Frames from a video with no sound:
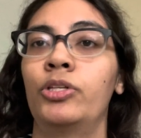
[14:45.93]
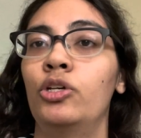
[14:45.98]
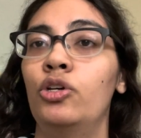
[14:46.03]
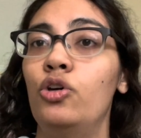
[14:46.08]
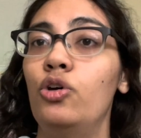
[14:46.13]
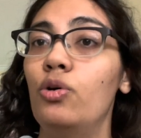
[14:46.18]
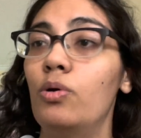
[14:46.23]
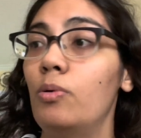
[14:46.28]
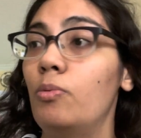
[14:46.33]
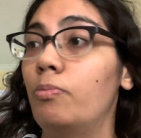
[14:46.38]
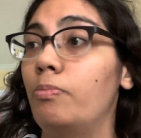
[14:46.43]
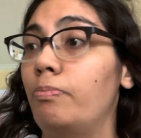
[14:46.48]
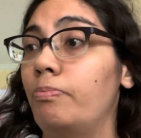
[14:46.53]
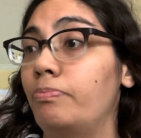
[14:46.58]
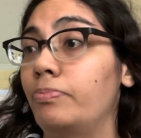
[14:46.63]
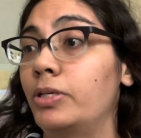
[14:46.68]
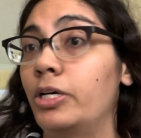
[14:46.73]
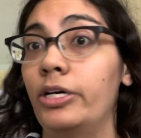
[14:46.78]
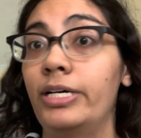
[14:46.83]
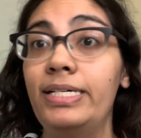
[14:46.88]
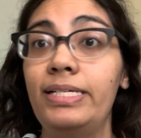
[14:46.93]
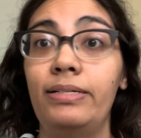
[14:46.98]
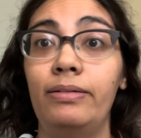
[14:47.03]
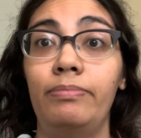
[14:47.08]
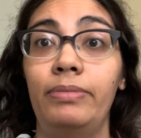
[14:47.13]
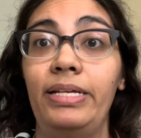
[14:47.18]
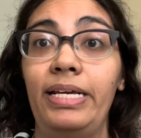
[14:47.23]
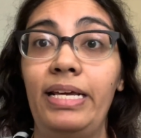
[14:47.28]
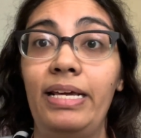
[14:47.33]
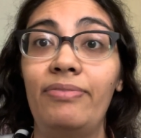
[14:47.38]
who could
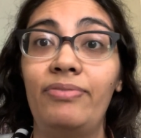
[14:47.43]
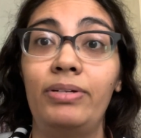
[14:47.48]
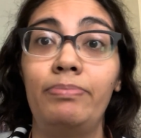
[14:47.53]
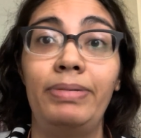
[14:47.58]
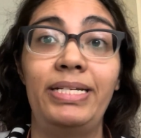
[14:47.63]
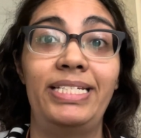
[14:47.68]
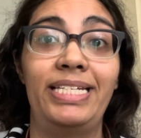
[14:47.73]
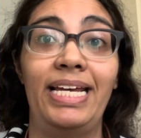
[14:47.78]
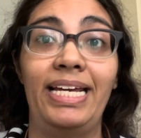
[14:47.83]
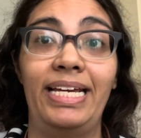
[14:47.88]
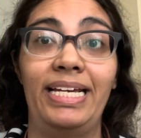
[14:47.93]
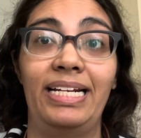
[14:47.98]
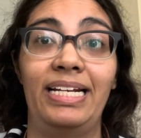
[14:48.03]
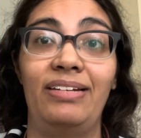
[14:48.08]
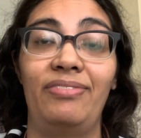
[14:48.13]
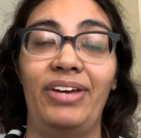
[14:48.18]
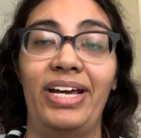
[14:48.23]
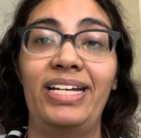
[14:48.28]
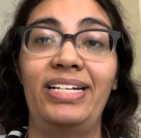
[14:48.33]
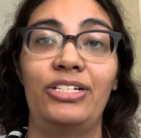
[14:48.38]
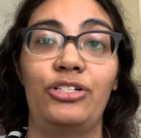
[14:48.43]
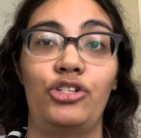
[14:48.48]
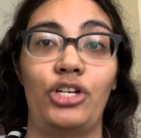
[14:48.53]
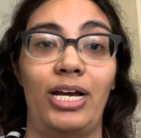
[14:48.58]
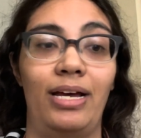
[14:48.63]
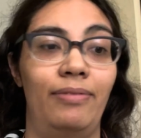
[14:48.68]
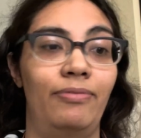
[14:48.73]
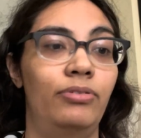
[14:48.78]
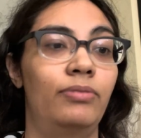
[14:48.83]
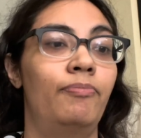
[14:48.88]
even be taken advantage
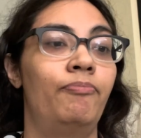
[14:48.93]
of.